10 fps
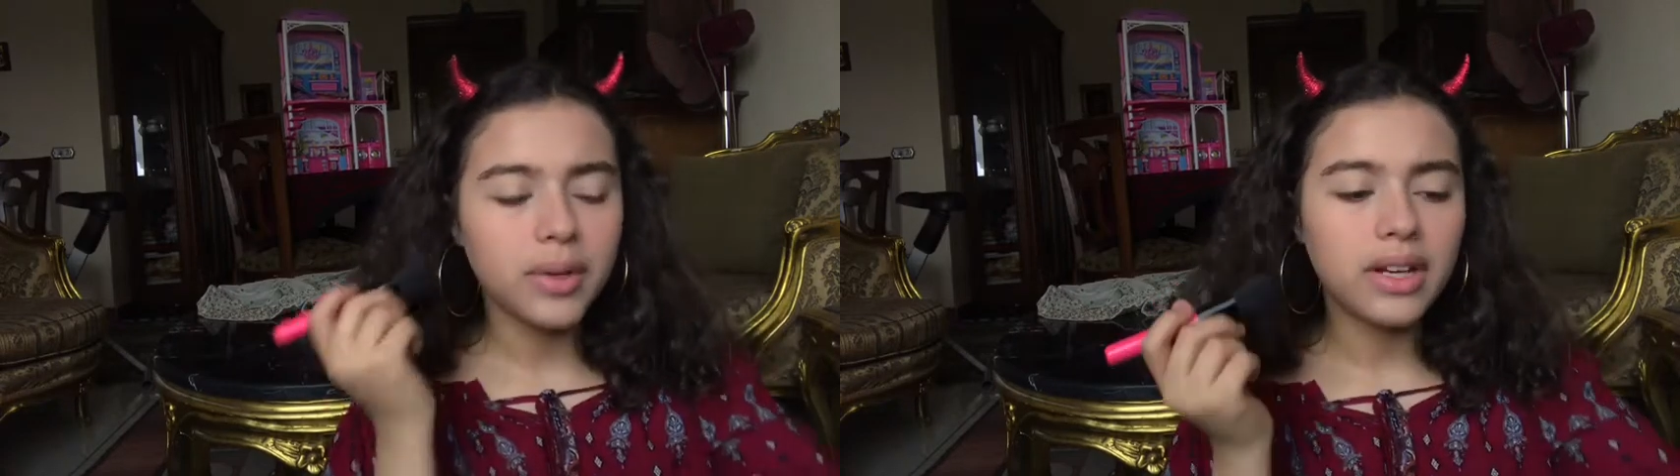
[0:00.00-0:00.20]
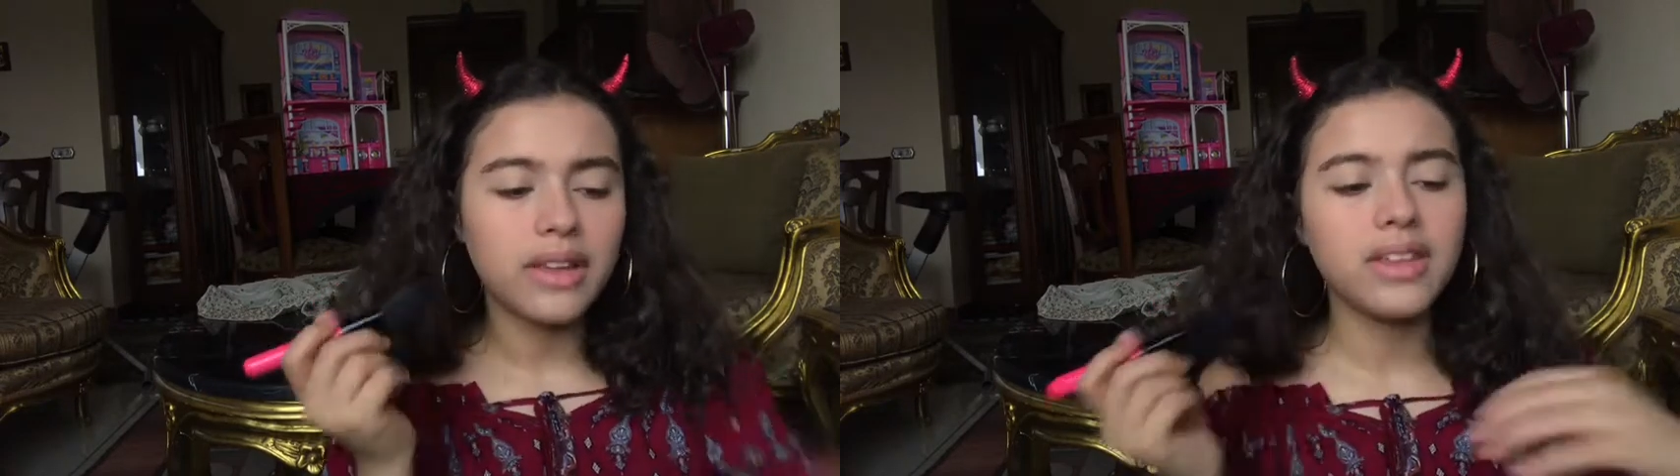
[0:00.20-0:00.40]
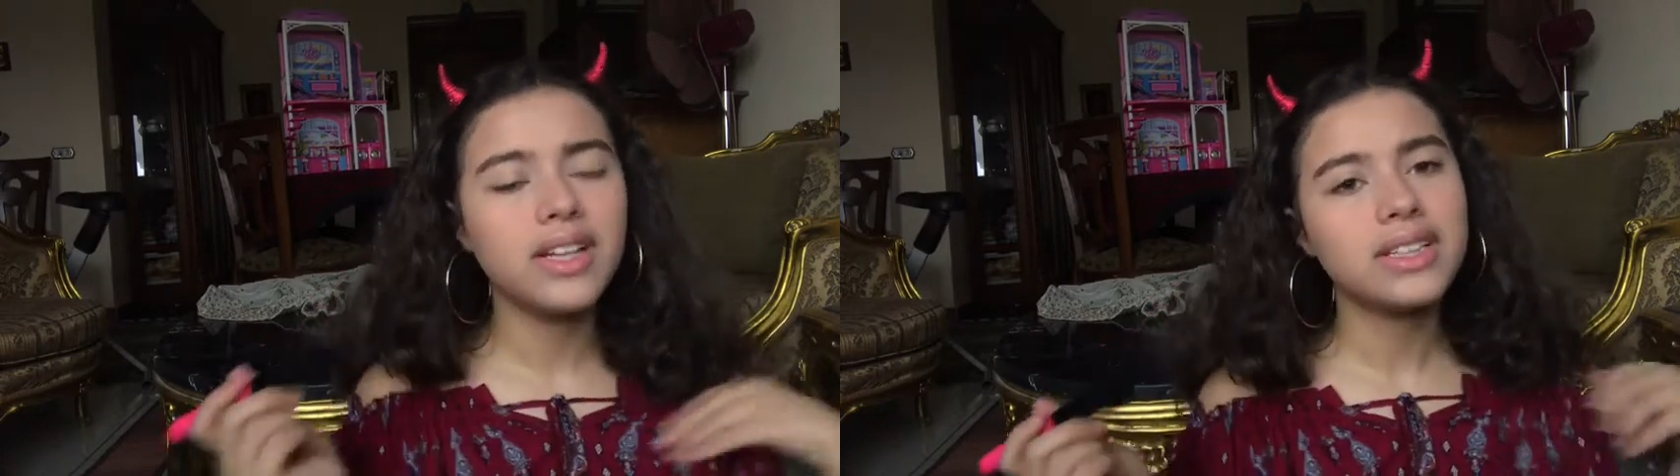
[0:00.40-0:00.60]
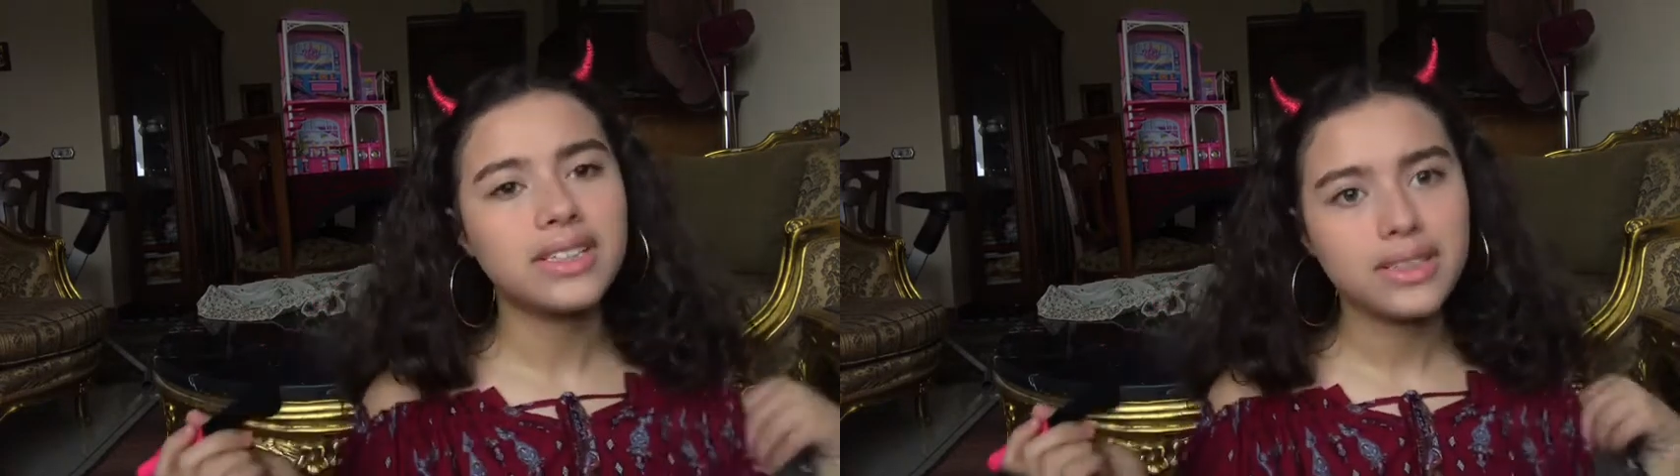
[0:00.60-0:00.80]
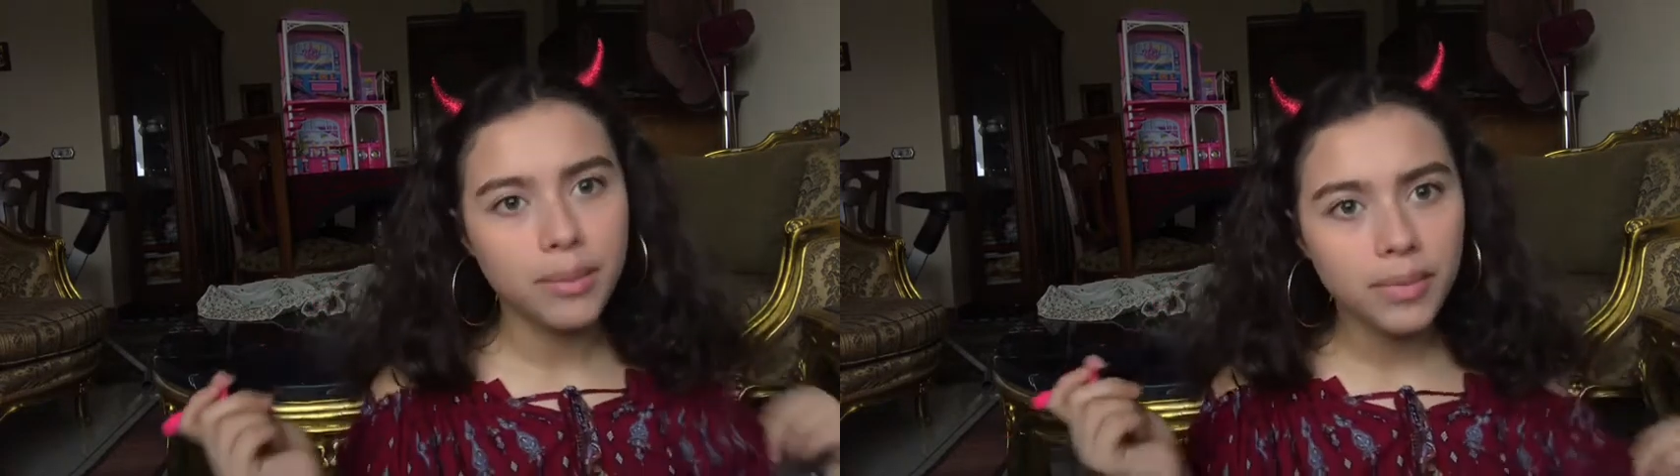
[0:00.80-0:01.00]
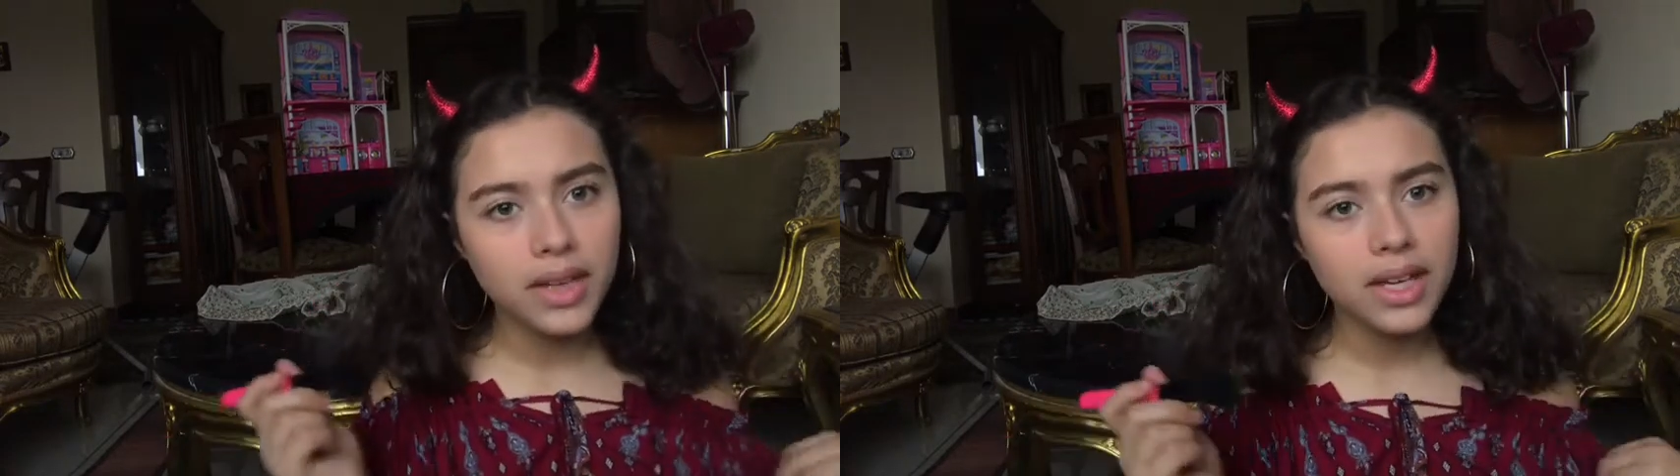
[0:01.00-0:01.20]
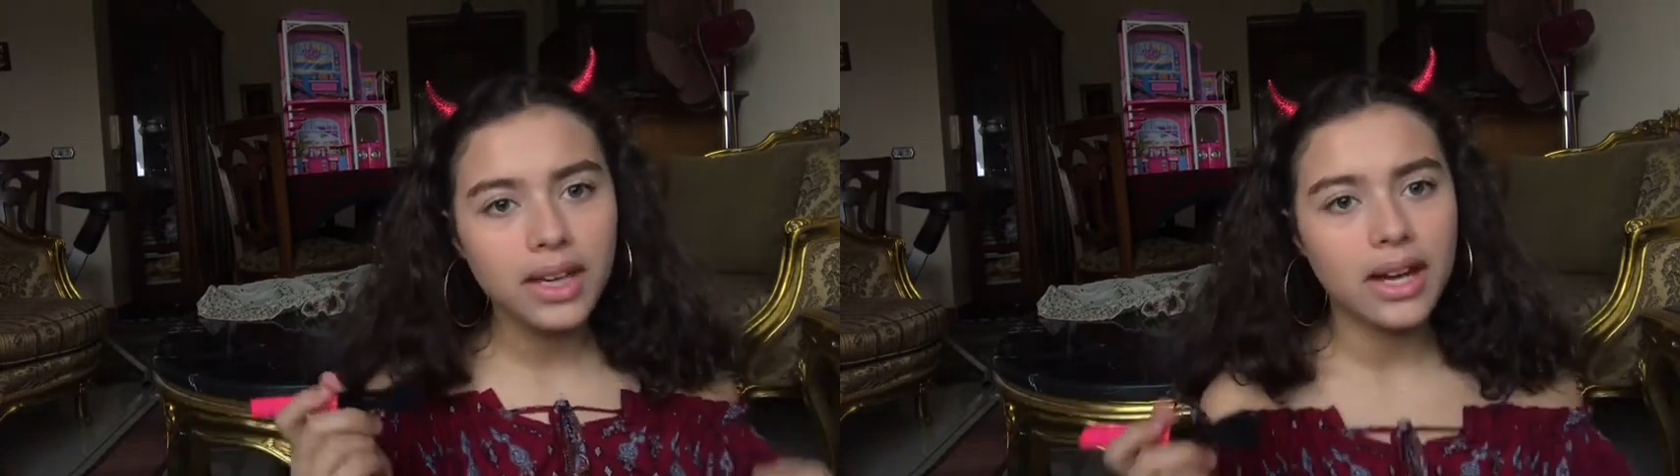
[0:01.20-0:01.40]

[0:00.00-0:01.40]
but I think it's something.